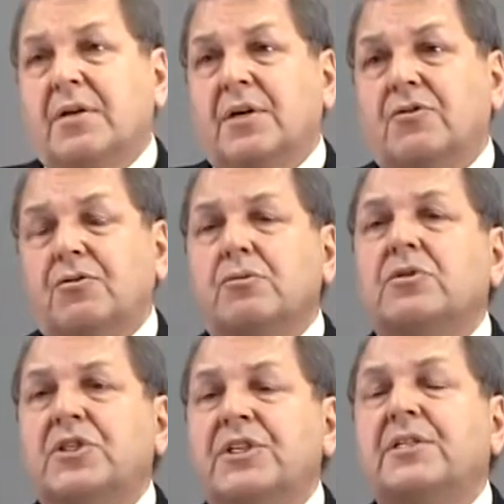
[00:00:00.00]
the true
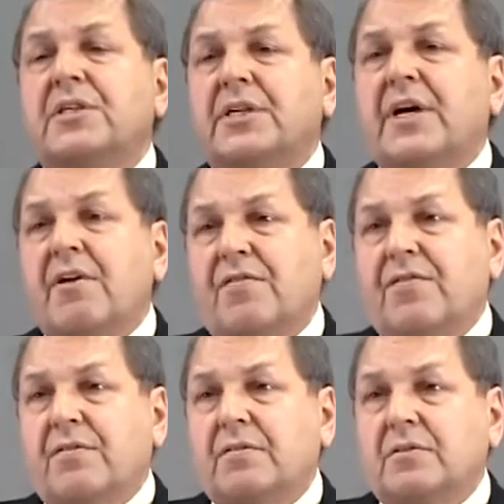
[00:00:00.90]
GTF
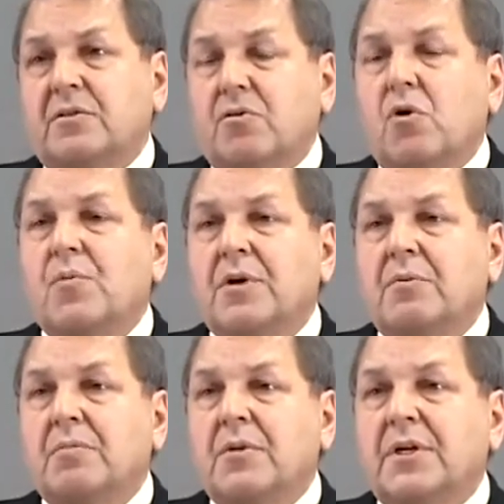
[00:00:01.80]

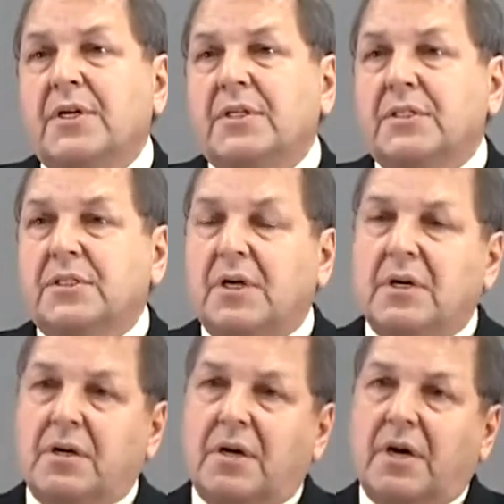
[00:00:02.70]
chromium is
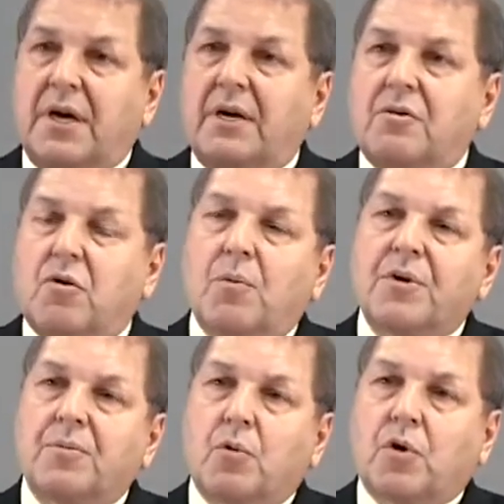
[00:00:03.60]
a
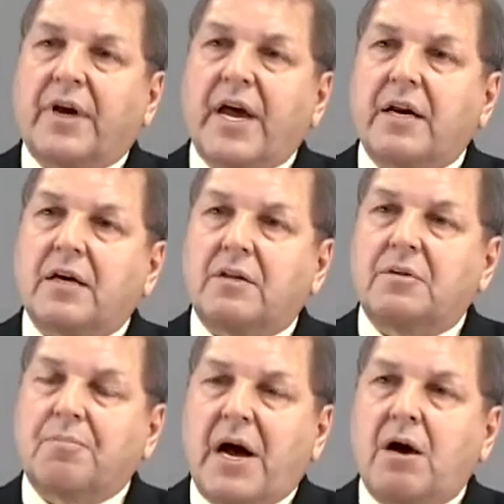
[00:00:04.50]
chromium
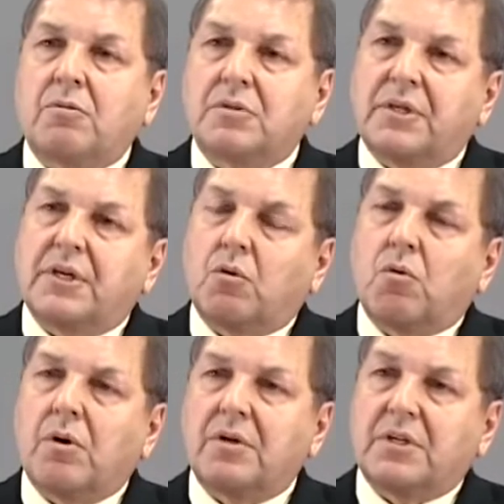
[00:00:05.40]
organically bound in a
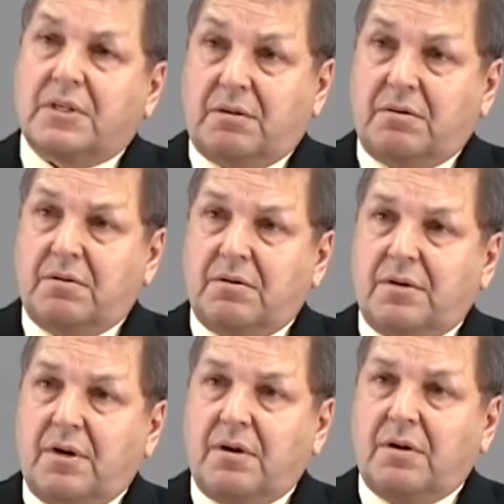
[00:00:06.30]
coordinate
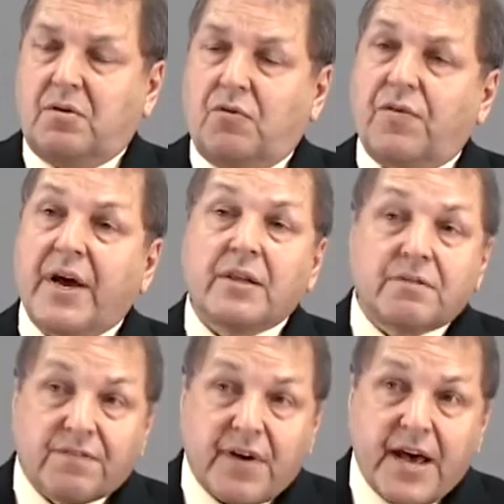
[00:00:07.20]

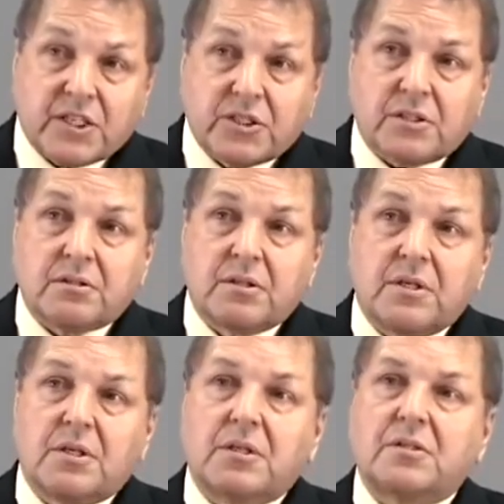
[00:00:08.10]
covalent fashion
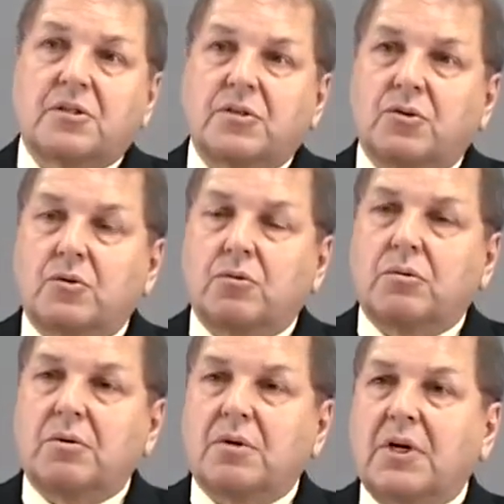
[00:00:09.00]
to
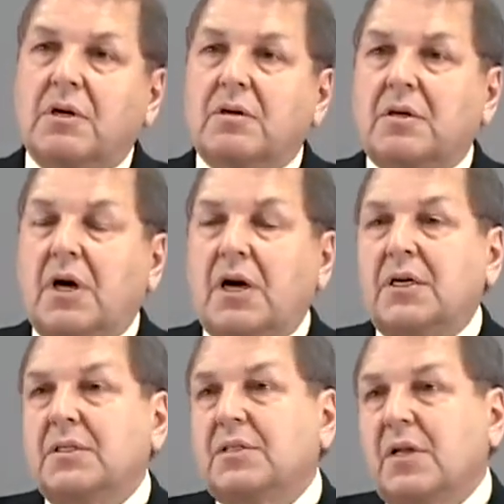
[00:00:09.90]

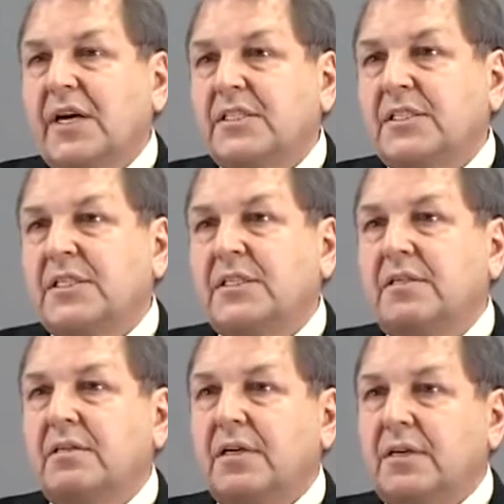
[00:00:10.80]

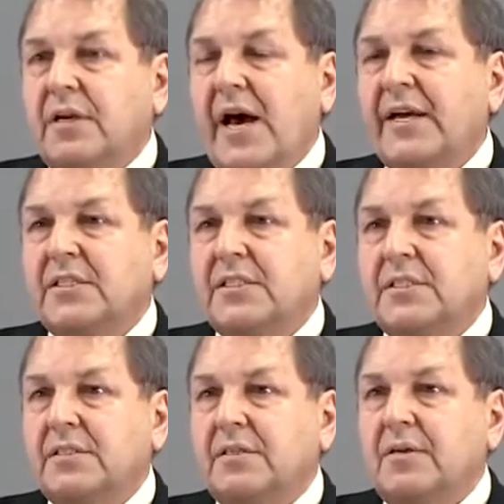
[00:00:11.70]
glycine and
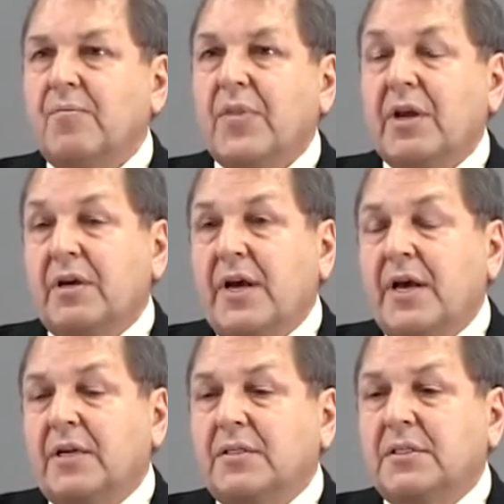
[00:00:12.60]
niacin
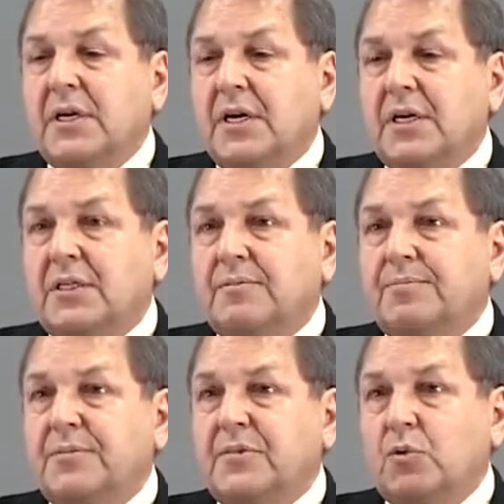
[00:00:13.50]
and
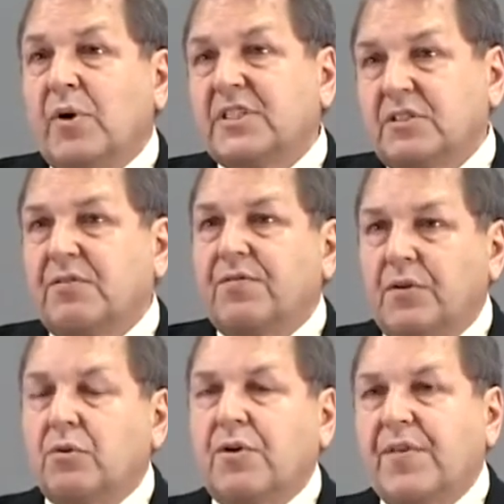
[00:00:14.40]
the rest of
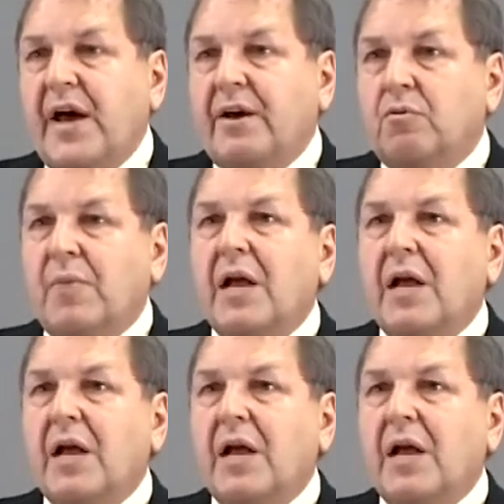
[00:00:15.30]
the glutathione